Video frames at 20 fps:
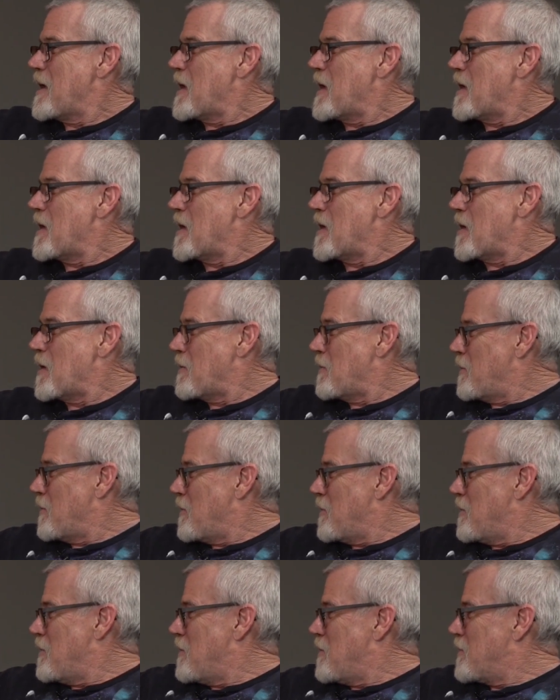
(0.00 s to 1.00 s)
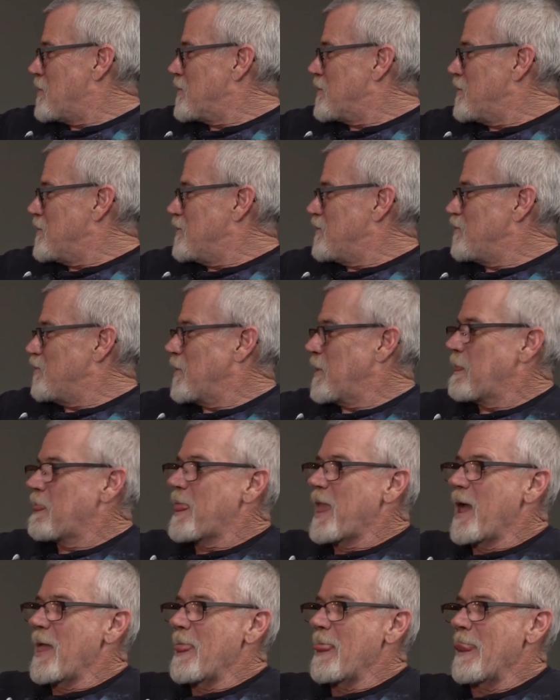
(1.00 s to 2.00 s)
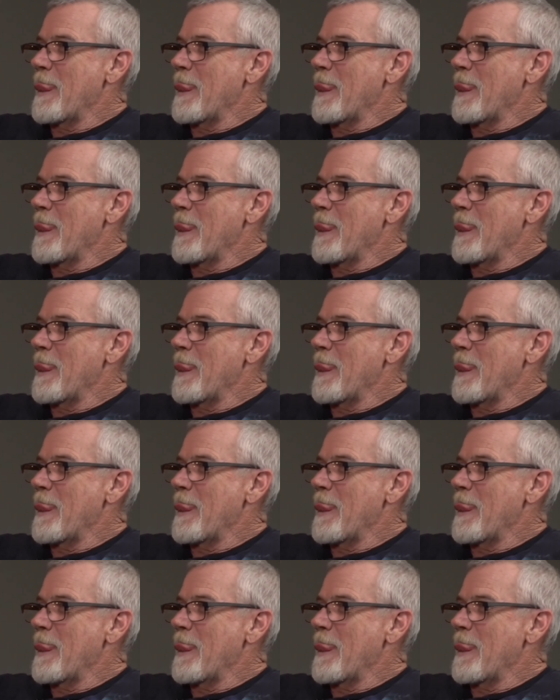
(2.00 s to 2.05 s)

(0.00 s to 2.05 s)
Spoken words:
So we got something really